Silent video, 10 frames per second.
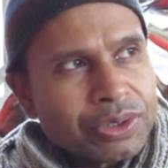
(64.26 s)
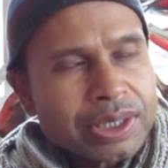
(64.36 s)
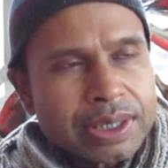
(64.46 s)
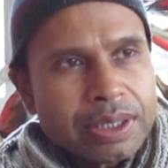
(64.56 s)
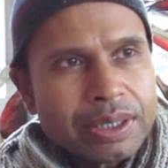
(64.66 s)

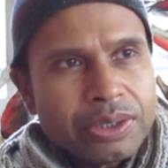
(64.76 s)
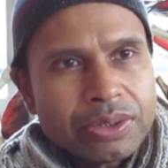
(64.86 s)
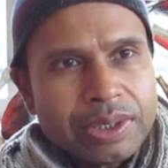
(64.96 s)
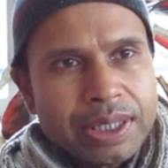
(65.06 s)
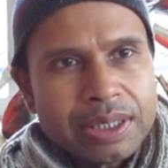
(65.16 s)
trusting you
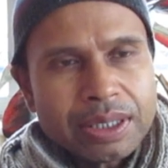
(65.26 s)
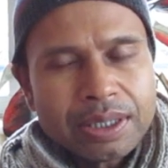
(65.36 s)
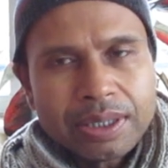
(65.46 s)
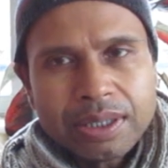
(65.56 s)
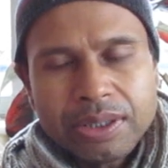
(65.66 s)
don't need
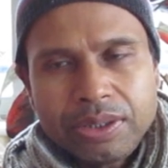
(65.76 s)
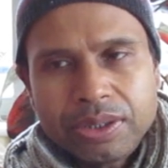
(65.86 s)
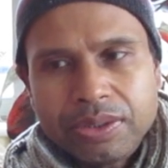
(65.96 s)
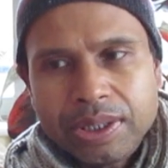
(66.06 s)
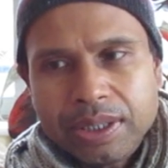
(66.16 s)
a you
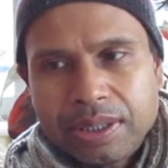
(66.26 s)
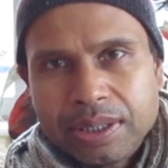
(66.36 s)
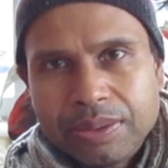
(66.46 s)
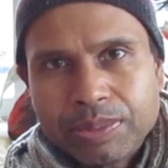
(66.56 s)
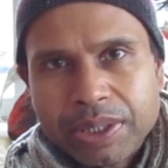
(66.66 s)
don't need,
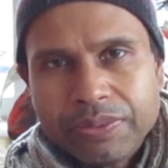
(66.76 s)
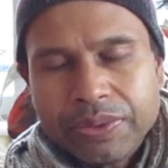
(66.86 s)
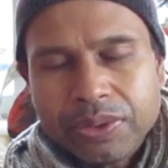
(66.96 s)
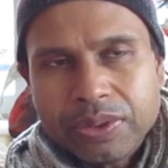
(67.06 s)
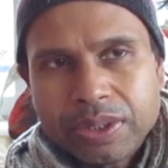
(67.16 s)
in my
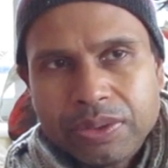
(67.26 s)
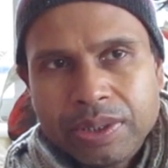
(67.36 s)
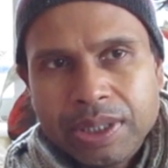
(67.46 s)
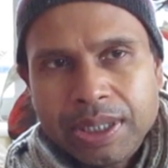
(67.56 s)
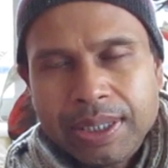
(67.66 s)
view, you don't
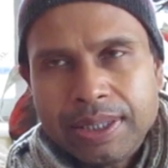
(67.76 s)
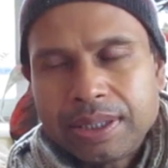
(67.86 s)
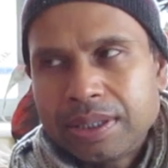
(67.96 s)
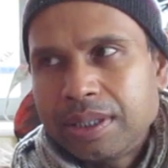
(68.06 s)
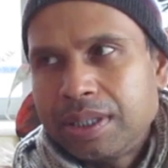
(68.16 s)
need
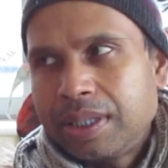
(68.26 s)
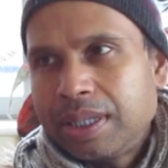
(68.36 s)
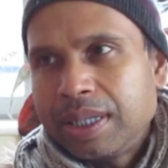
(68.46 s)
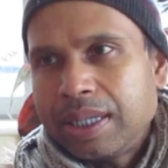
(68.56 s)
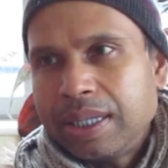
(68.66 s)

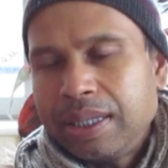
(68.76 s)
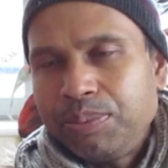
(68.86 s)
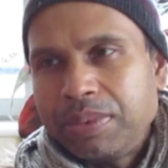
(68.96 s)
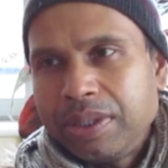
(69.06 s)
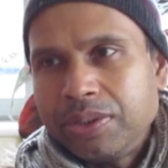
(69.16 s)
a
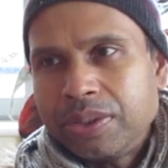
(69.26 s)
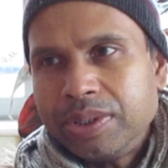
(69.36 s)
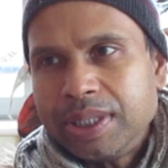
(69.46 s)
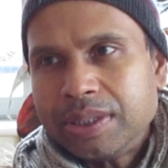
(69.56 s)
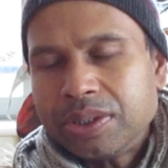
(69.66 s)
you
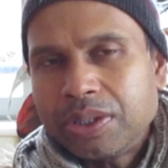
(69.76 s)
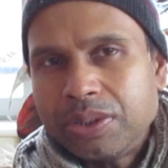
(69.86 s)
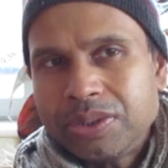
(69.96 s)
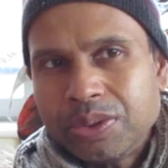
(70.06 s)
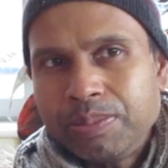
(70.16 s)
don't need to
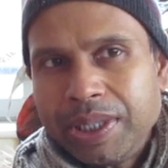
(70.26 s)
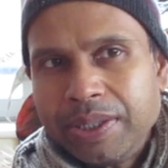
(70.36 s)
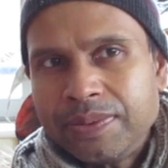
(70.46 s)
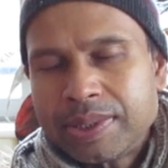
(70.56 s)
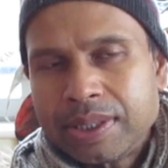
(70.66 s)
go to a
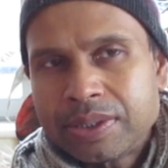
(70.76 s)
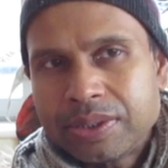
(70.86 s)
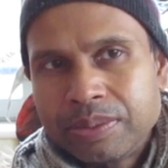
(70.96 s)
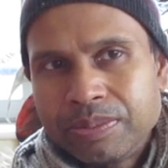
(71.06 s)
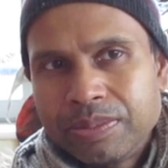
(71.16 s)
belief
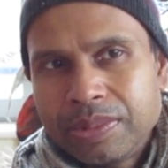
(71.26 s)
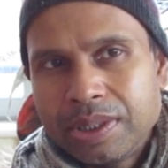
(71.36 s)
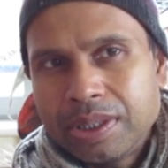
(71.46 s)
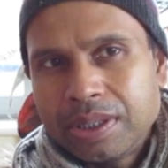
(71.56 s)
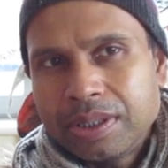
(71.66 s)
system
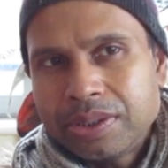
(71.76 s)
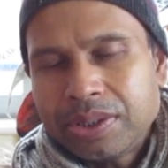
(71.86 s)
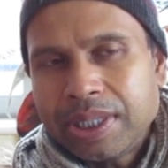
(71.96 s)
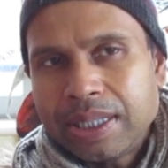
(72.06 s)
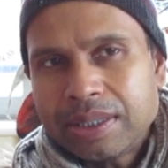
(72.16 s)

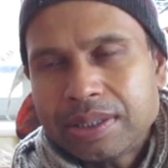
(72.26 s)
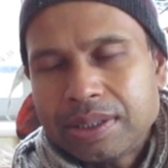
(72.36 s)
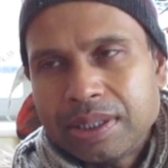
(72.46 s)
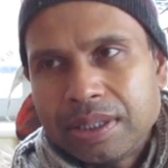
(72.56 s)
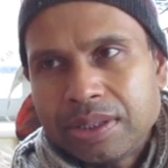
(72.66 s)
to get
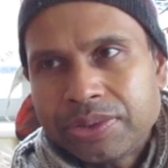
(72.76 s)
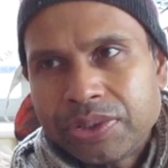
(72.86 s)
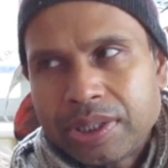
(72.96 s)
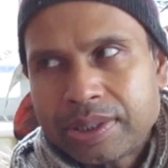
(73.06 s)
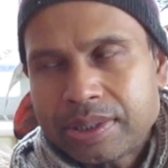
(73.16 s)
uh,
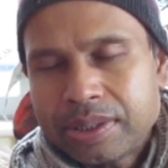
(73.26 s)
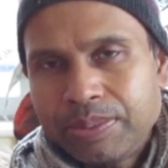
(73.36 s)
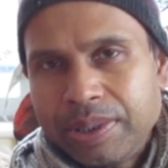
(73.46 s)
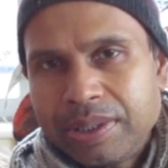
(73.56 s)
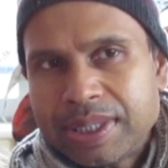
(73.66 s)
trust. I
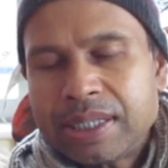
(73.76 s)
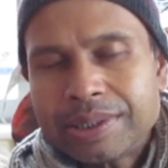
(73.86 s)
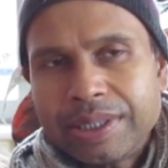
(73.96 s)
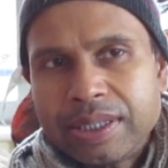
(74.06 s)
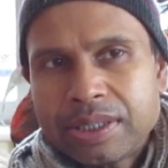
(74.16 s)
mean,
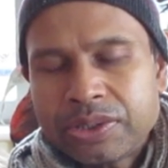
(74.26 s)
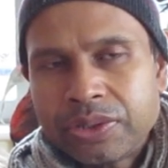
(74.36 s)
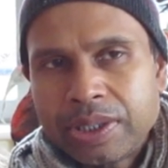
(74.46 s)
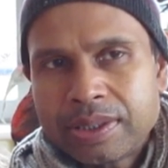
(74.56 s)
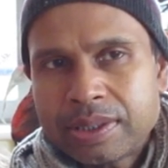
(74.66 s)
essentially, it's
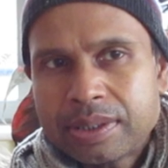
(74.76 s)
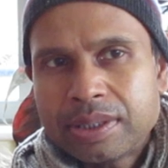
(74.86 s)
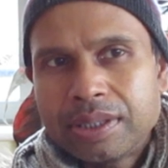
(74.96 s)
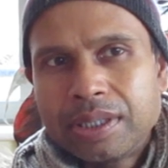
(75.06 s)
trust.